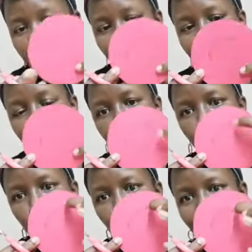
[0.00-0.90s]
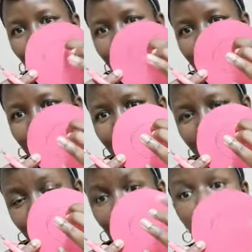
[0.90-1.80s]
when it comes to you cutting
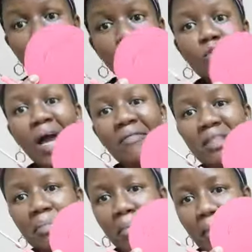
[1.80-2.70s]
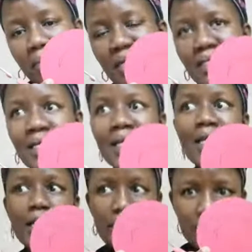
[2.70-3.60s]
this, because if you have the paper plate,
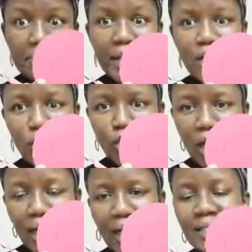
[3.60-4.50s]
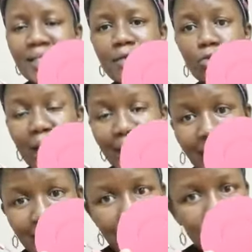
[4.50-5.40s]
depending on your class, if you can
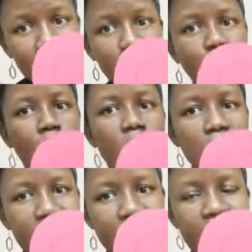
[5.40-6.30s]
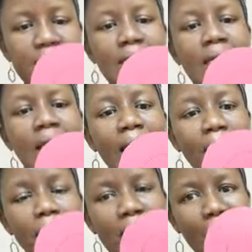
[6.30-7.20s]
cut them before, great.
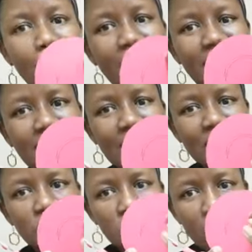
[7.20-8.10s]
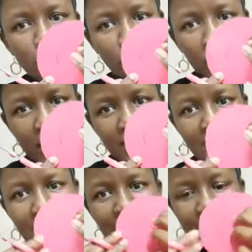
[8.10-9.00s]
Now, but the trick for
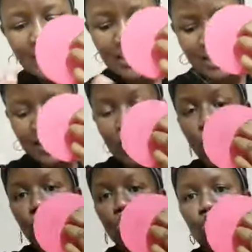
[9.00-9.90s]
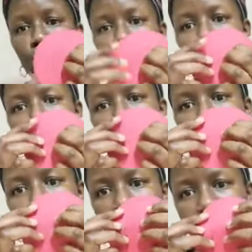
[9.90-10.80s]
this is you
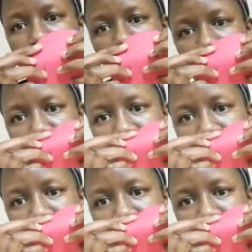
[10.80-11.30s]
fold,